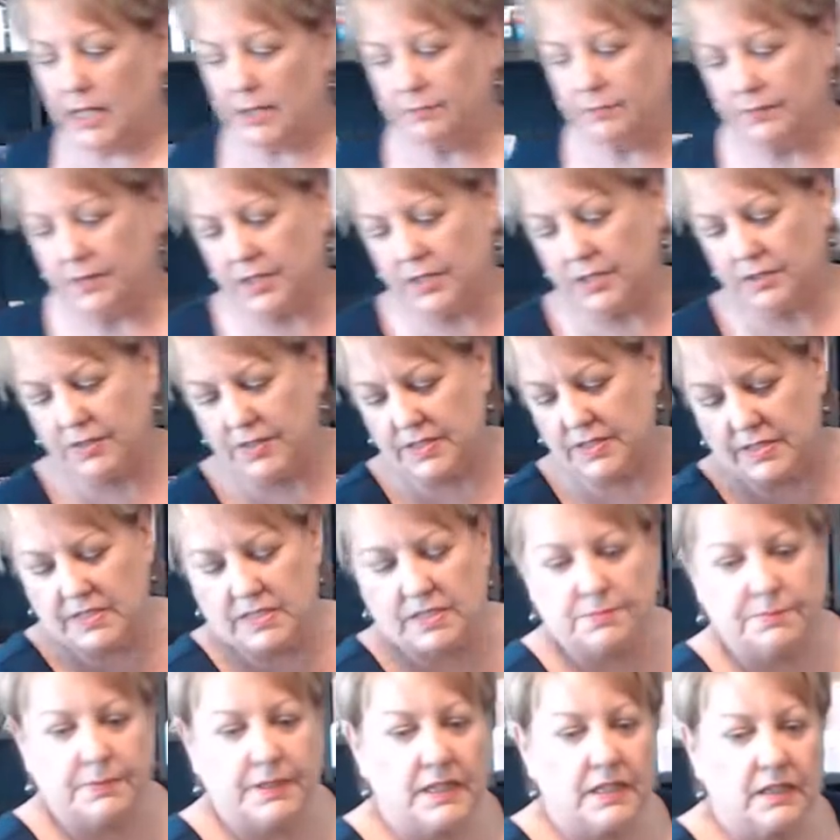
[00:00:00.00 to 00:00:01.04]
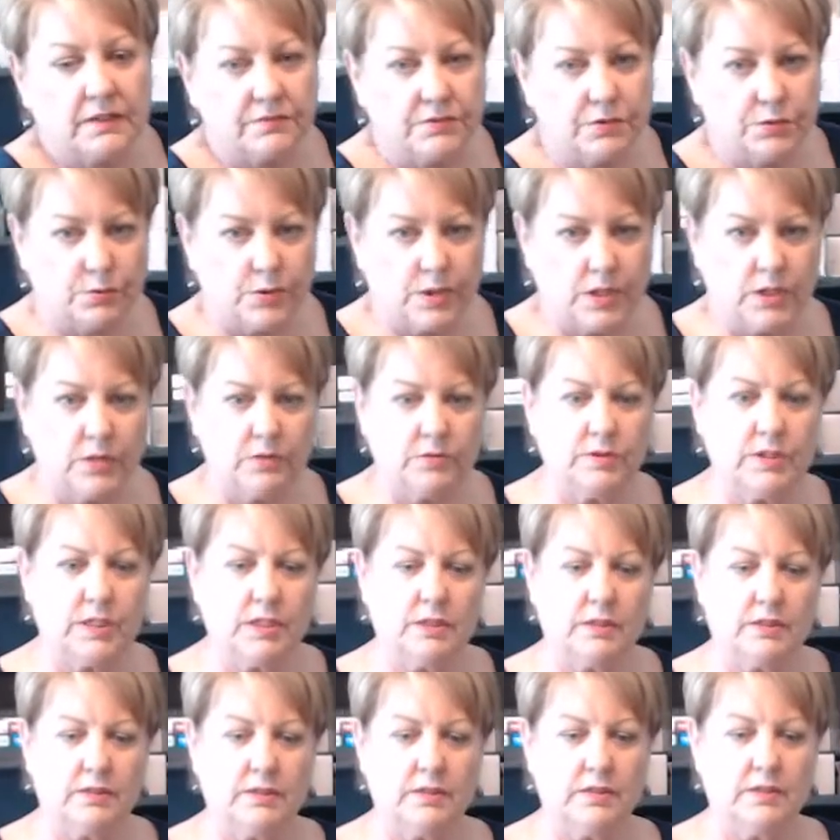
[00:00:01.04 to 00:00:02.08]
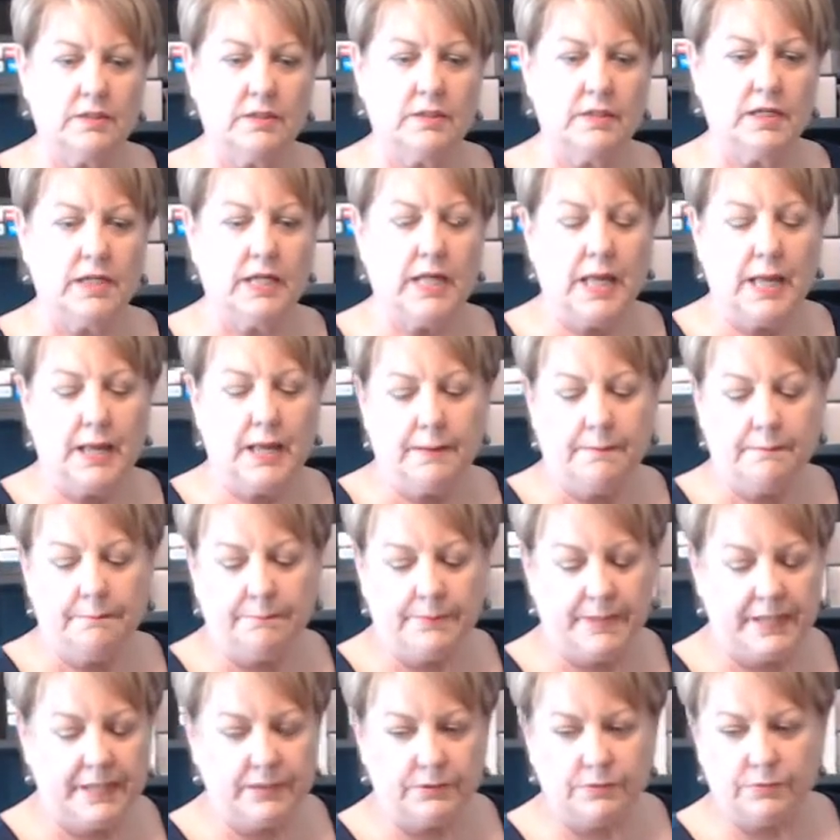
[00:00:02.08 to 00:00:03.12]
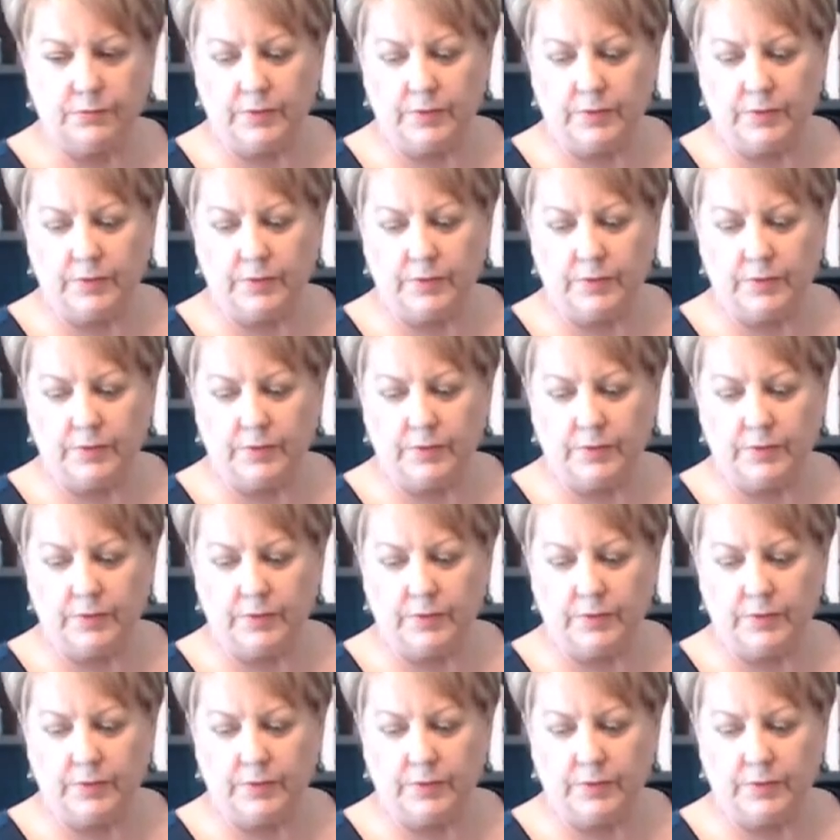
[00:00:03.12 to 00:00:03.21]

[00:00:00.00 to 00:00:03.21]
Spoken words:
you know, this is middle of the road, but